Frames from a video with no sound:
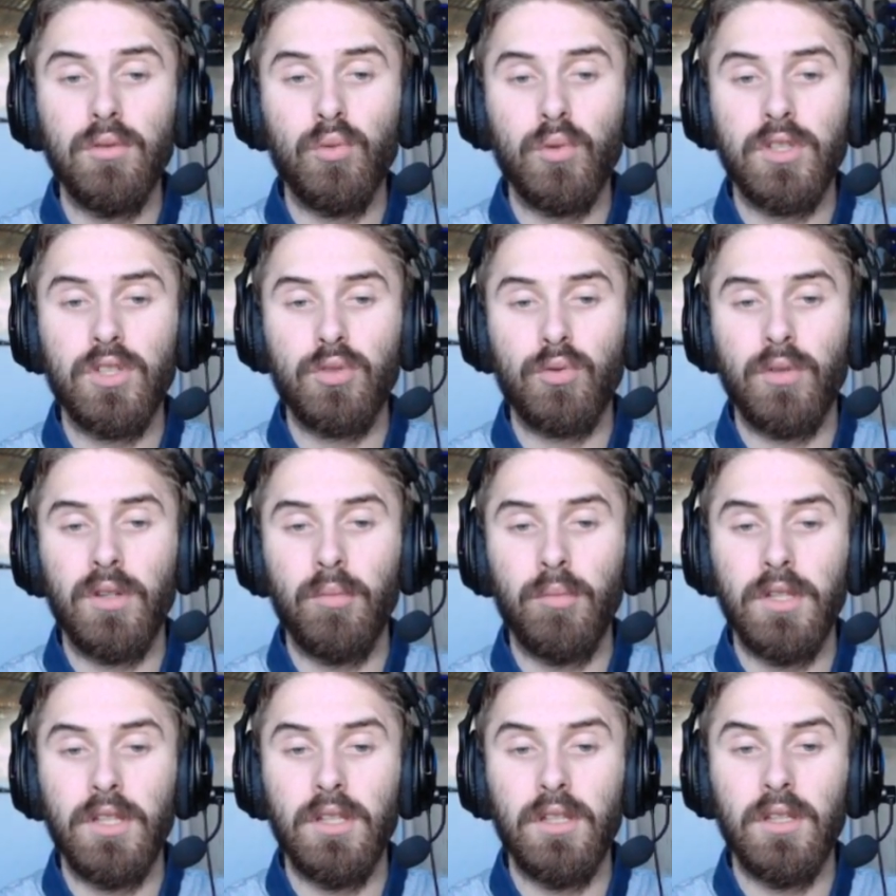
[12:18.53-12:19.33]
which will
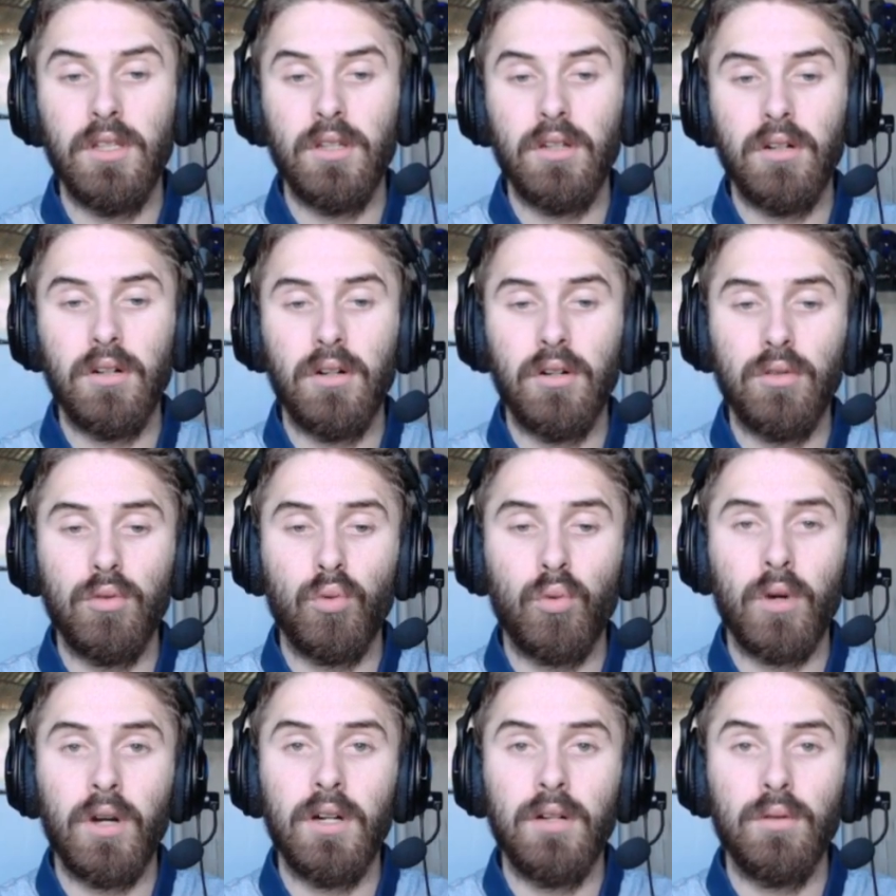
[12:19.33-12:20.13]
be on
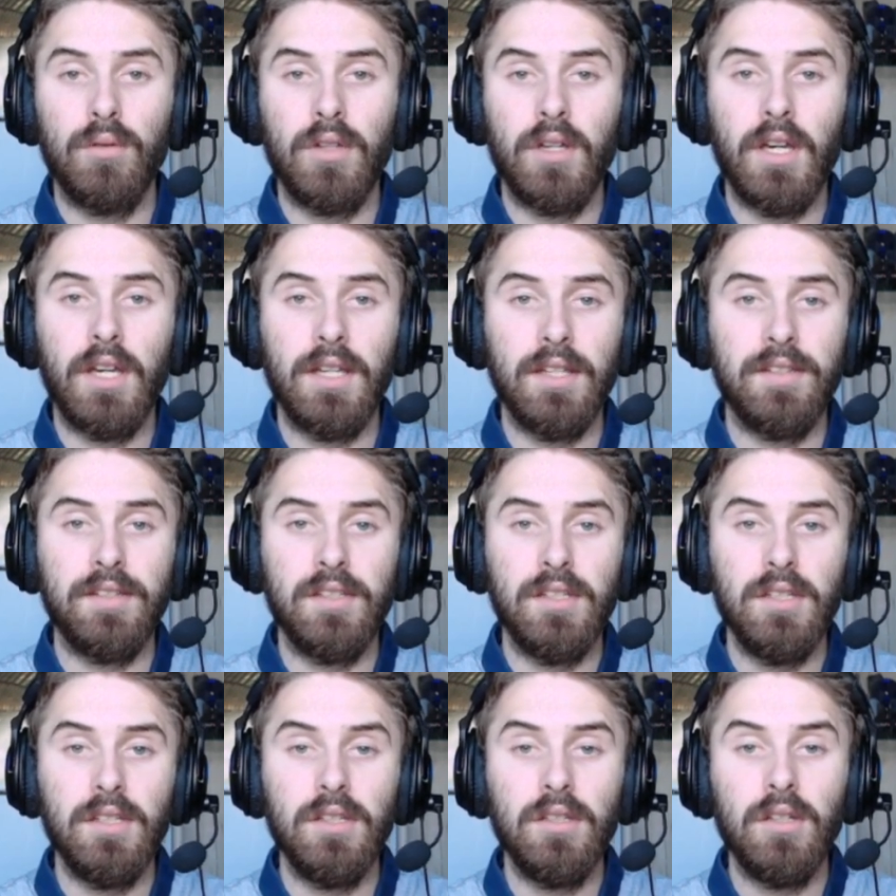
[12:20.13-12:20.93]
round
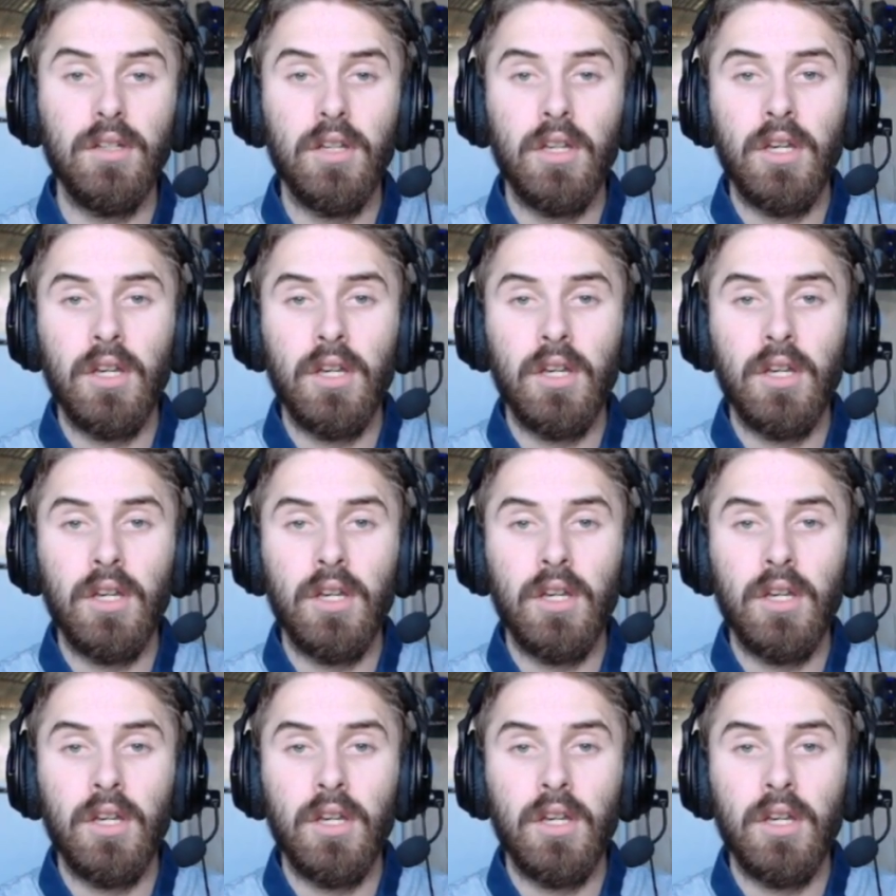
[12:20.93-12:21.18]
18.